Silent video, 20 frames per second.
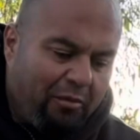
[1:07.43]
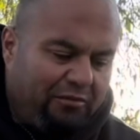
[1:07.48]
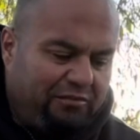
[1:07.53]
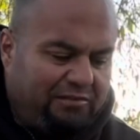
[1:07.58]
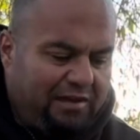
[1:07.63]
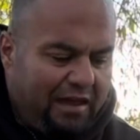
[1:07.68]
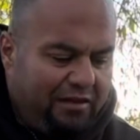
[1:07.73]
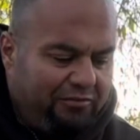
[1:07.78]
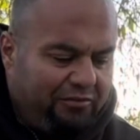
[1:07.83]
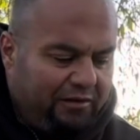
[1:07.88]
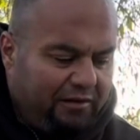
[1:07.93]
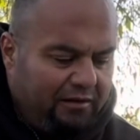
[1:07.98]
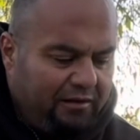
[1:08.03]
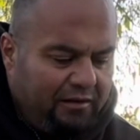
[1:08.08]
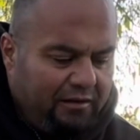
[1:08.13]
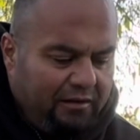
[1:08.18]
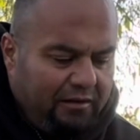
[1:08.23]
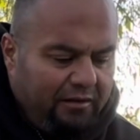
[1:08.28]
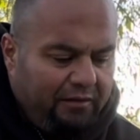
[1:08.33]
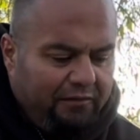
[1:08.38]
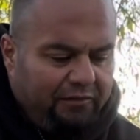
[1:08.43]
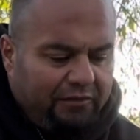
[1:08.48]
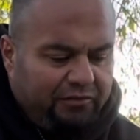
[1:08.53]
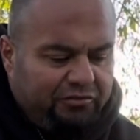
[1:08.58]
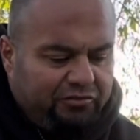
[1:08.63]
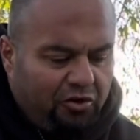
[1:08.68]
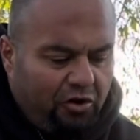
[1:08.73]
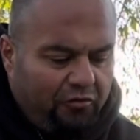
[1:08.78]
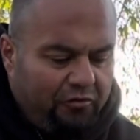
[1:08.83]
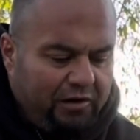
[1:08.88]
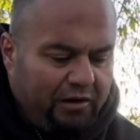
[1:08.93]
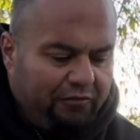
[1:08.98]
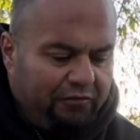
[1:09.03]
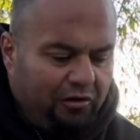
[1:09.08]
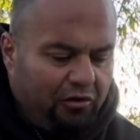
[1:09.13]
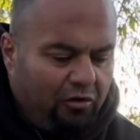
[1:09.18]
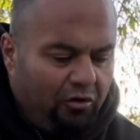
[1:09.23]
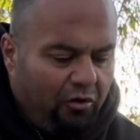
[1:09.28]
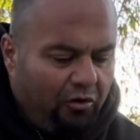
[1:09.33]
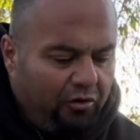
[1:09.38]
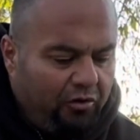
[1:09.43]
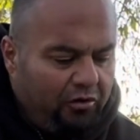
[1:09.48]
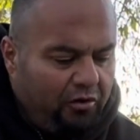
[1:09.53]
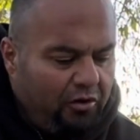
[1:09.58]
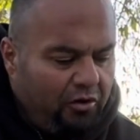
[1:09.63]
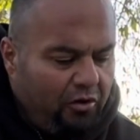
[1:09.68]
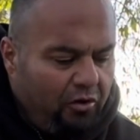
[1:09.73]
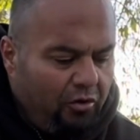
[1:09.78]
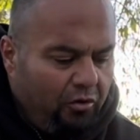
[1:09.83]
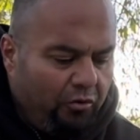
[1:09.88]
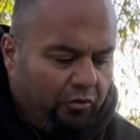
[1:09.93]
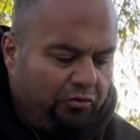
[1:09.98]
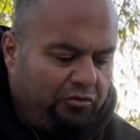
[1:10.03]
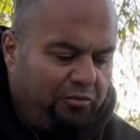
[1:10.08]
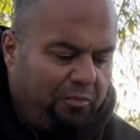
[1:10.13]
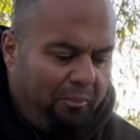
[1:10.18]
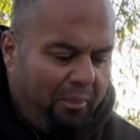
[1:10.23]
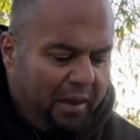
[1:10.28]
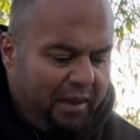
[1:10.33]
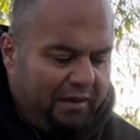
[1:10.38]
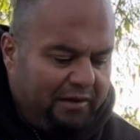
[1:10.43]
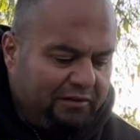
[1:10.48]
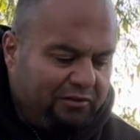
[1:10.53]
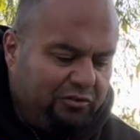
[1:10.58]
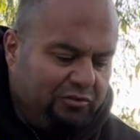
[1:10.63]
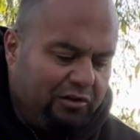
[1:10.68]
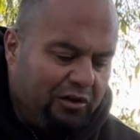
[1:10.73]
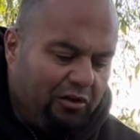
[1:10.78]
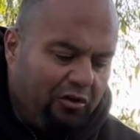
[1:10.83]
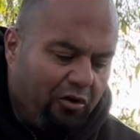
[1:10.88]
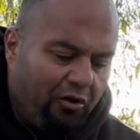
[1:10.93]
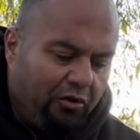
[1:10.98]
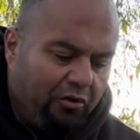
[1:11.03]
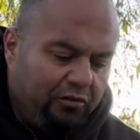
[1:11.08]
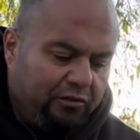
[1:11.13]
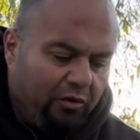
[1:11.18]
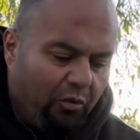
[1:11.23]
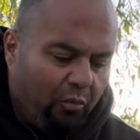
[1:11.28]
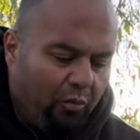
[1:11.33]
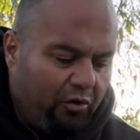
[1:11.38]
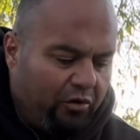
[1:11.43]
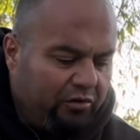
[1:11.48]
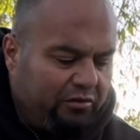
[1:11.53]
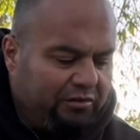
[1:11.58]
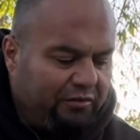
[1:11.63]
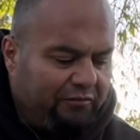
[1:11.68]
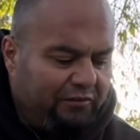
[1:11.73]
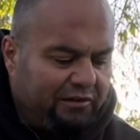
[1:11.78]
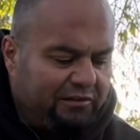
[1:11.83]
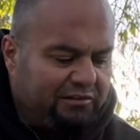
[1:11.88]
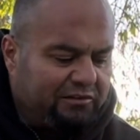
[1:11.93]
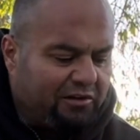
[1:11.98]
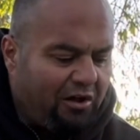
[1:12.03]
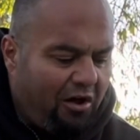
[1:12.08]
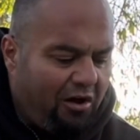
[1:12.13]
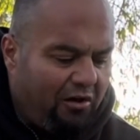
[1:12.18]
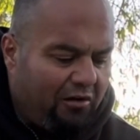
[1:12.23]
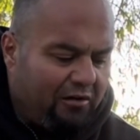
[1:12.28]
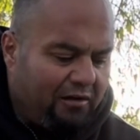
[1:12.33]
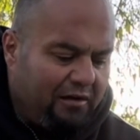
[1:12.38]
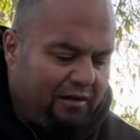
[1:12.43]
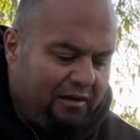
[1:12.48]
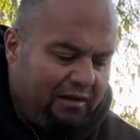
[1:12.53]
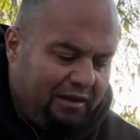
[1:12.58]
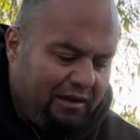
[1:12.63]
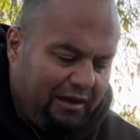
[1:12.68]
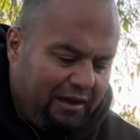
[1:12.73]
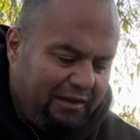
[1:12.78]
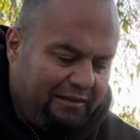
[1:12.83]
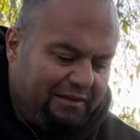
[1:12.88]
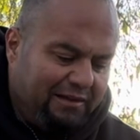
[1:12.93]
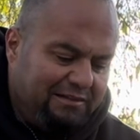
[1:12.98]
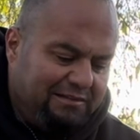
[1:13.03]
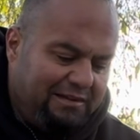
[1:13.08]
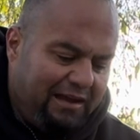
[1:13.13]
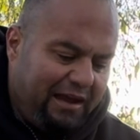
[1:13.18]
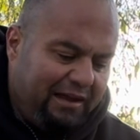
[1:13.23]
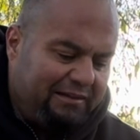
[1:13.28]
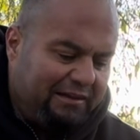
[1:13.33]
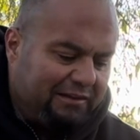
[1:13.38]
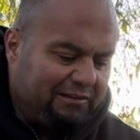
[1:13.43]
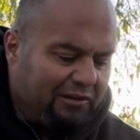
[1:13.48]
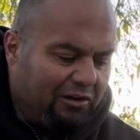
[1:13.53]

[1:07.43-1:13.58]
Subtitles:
of David, the servant of the Lord, who spake unto the Lord the words of this song in the day that